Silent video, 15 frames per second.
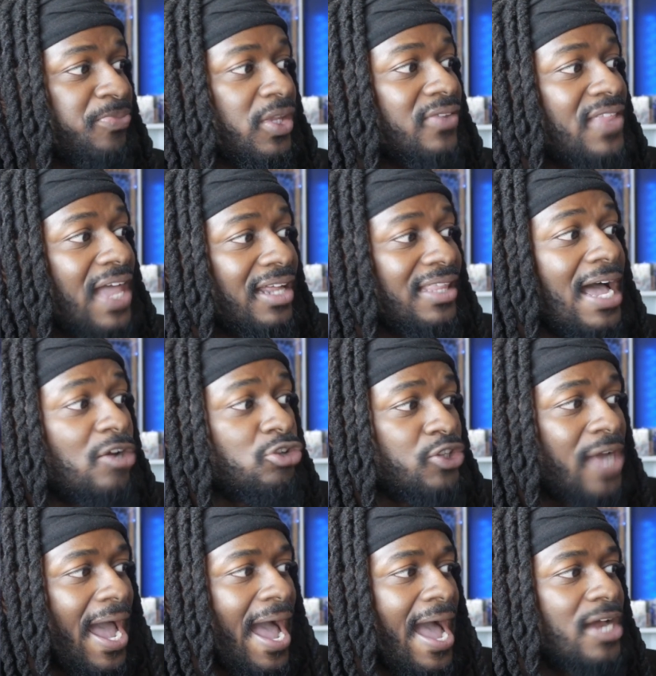that allows you
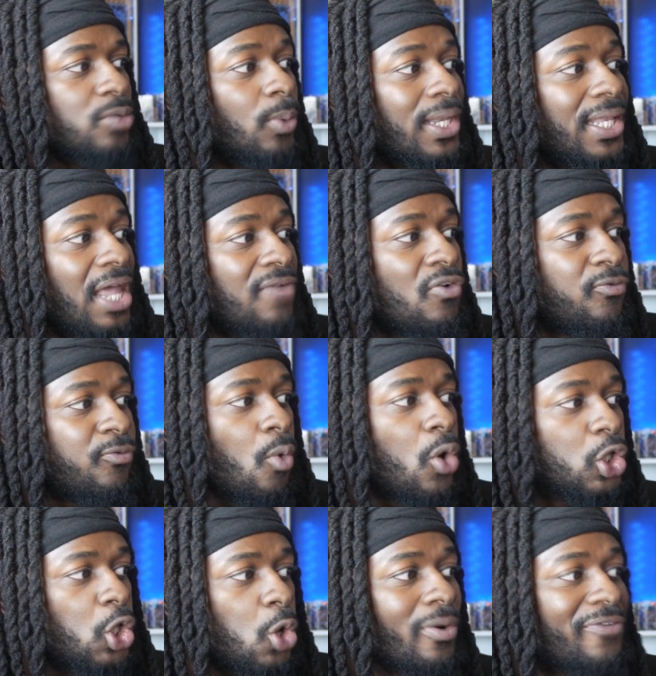to add one level 4 or
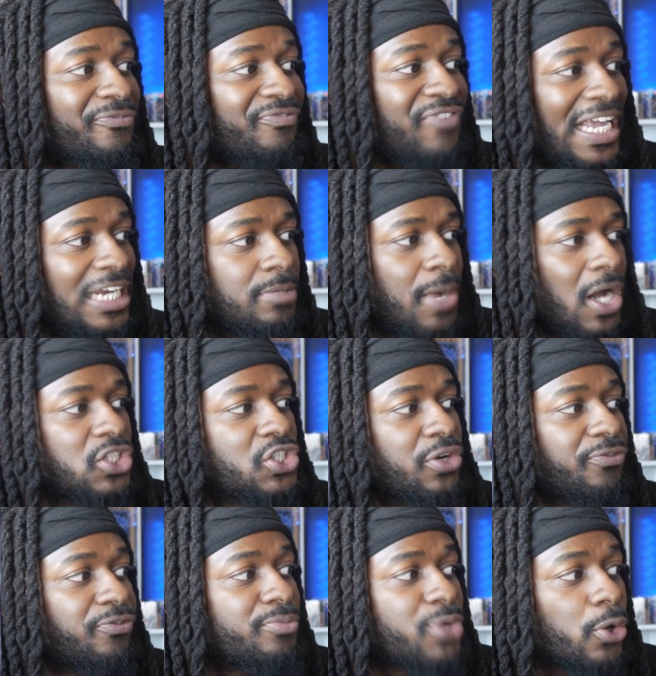lower Fiend monster
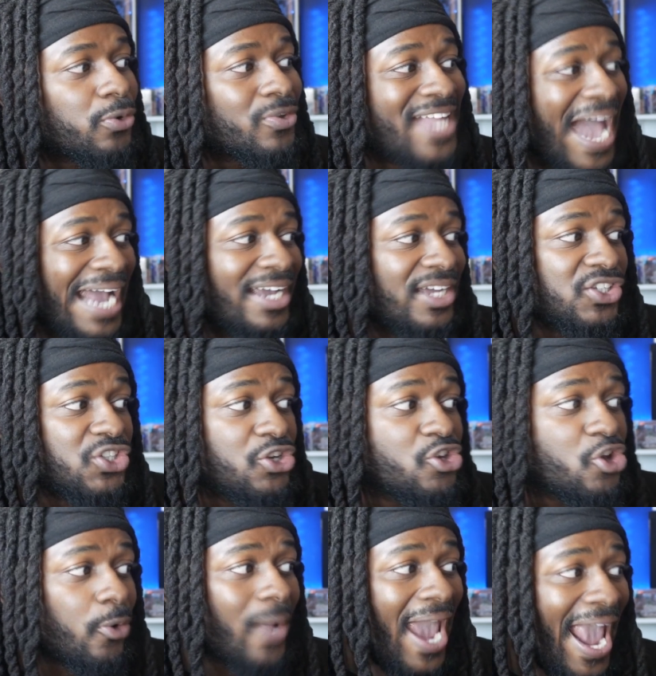from your deck to
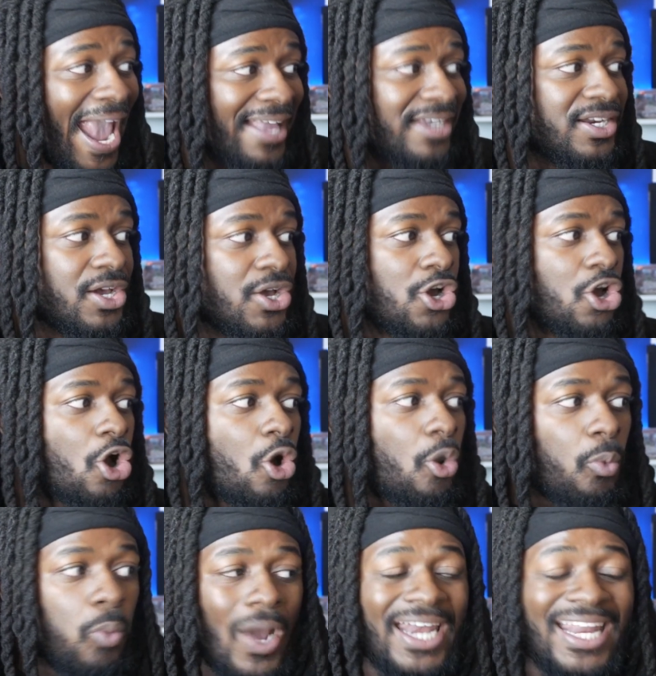your hand
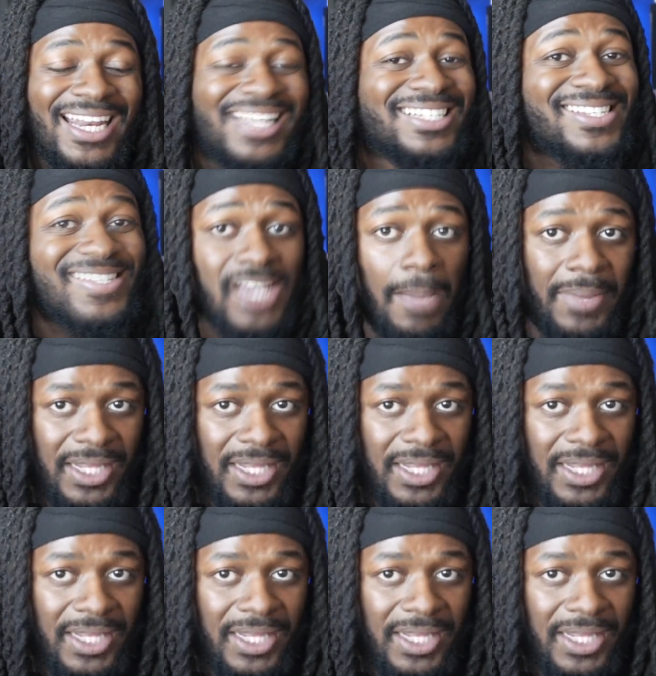when it is summoned.